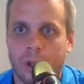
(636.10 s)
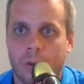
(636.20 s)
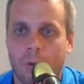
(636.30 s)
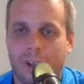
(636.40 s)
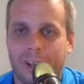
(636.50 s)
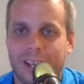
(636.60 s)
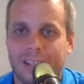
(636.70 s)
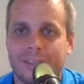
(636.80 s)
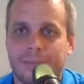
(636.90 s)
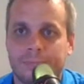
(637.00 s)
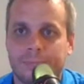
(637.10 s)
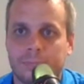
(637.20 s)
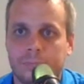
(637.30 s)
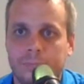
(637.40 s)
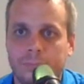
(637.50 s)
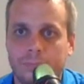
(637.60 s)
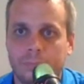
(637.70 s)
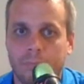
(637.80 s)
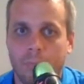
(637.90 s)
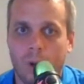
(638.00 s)
Well, I guess
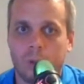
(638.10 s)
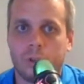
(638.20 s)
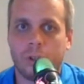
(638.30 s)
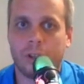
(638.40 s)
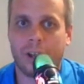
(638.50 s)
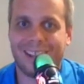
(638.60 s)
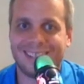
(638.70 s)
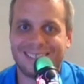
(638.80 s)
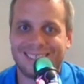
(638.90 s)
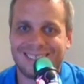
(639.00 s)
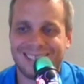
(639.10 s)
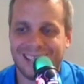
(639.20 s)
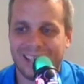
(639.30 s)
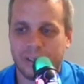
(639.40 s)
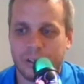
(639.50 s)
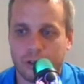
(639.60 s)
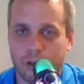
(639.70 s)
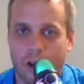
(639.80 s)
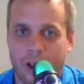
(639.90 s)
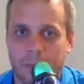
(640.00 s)
Mosler has
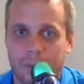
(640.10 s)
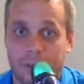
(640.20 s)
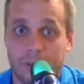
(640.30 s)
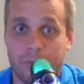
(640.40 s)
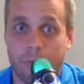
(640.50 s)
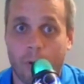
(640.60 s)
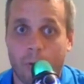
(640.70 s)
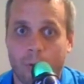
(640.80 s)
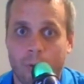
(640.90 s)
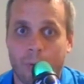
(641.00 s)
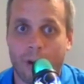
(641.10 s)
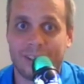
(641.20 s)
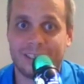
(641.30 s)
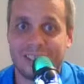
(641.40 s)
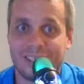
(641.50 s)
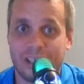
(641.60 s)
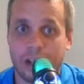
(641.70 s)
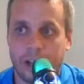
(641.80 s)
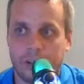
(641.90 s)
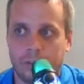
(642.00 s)
described this forward prices
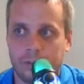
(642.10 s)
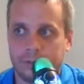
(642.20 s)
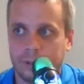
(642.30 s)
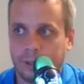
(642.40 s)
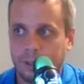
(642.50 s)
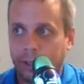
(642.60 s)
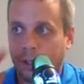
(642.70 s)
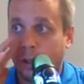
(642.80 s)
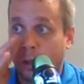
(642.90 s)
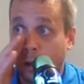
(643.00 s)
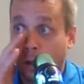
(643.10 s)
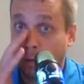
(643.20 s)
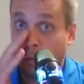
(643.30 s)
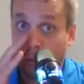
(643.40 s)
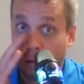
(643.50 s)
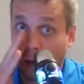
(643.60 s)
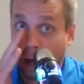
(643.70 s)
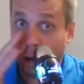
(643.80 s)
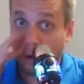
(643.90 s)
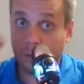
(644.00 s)
channel for
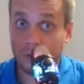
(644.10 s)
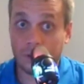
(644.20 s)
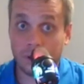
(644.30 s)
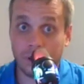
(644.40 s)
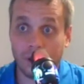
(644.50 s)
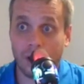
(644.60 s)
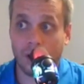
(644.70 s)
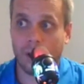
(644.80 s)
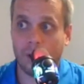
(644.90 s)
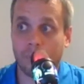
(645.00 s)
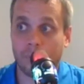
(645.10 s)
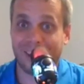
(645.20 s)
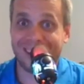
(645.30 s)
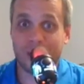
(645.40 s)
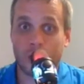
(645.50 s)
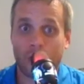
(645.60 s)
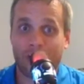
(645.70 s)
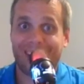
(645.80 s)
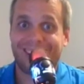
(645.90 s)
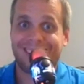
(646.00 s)
how the interest
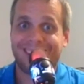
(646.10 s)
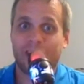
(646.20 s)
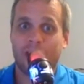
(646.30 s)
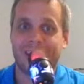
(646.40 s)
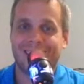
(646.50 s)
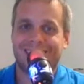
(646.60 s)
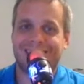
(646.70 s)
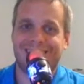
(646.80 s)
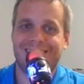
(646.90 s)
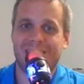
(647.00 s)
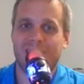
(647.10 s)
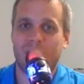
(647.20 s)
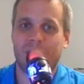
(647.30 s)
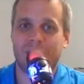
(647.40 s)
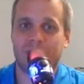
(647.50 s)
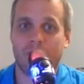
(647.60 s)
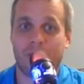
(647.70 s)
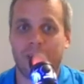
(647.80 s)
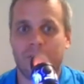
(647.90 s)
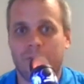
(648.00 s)
rate creates a continuous
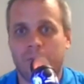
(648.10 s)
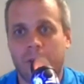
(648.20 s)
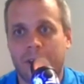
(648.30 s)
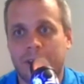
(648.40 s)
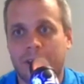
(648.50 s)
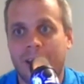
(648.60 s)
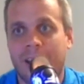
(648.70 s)
rate of inflation.